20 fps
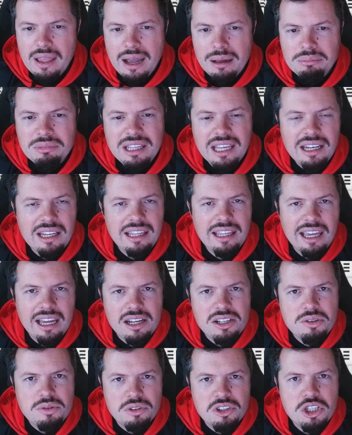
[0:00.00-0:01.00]
I'm getting
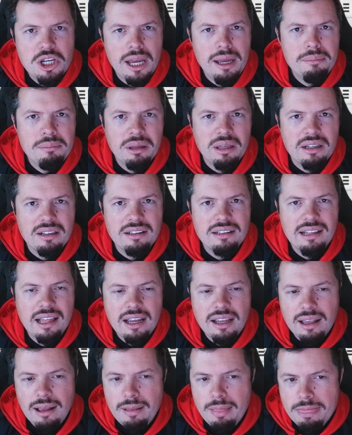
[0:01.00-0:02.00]
cash for jam here.
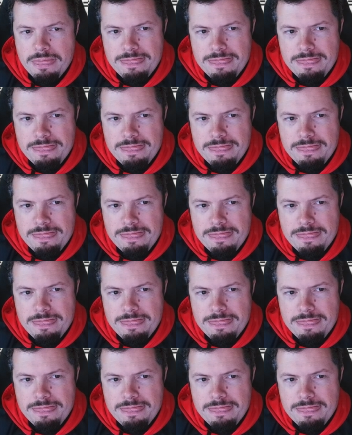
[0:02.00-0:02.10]
Like,